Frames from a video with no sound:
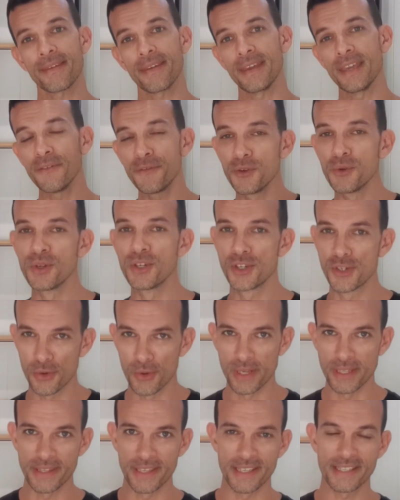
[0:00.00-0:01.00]
If you
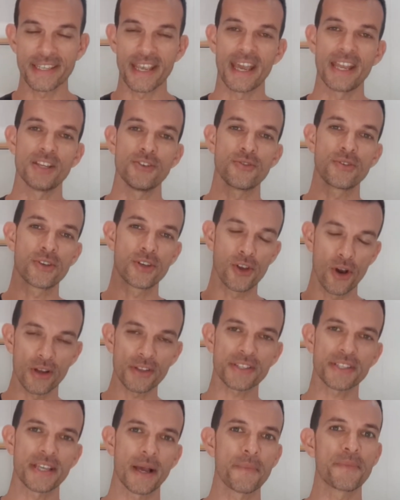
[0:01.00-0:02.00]
enjoyed this and you
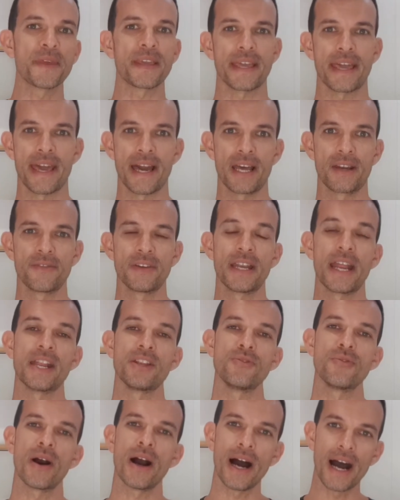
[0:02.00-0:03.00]
got something out of it
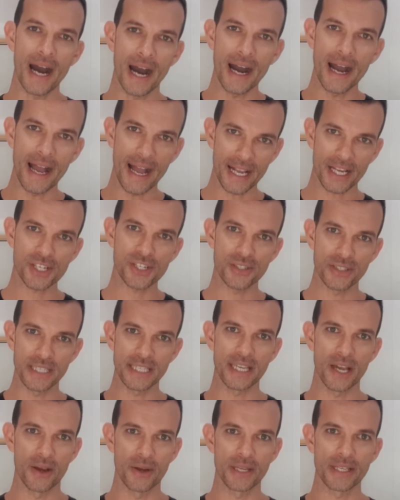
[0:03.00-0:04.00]
and you are actually
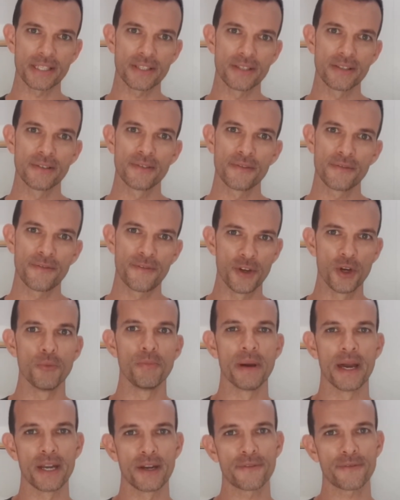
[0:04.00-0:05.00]
going to feel
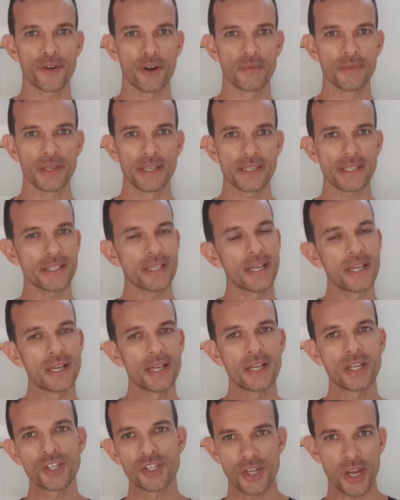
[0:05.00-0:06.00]
better from this,
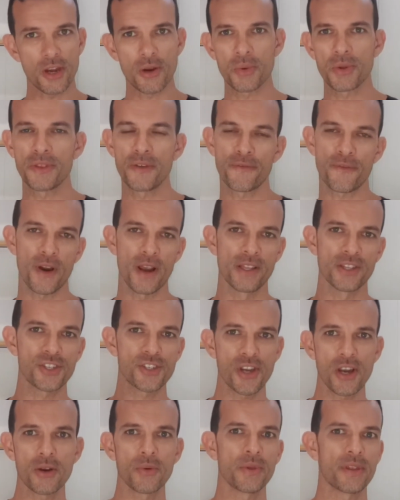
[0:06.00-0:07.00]
share it with your friends,
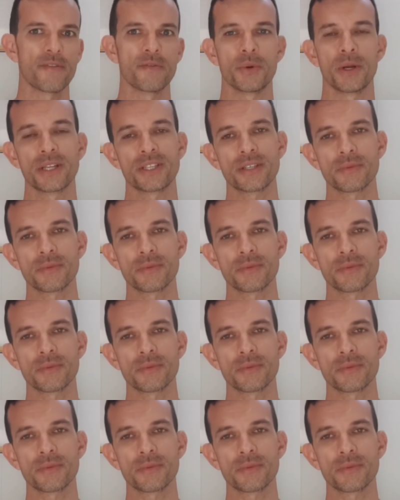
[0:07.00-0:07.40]
share it with everybody,